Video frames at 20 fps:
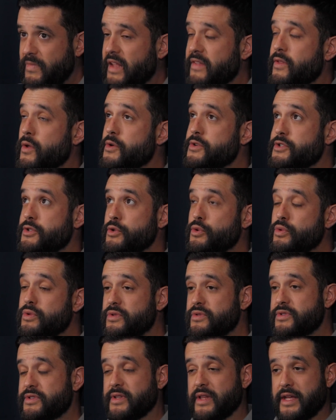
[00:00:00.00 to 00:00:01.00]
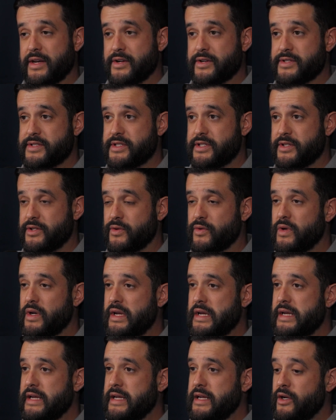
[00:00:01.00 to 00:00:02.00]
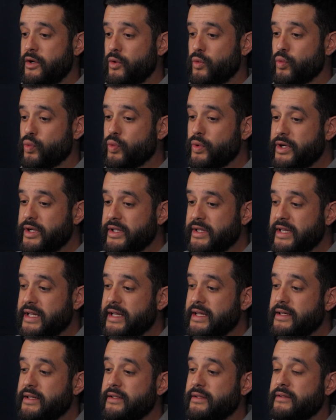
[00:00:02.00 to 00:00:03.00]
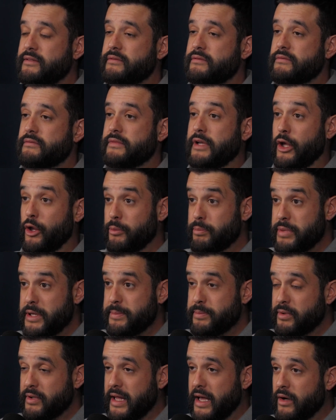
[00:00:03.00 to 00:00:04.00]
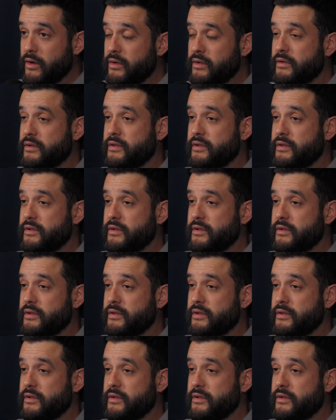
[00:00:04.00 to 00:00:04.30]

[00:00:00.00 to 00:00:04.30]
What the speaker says: Those newsletters too really help people out,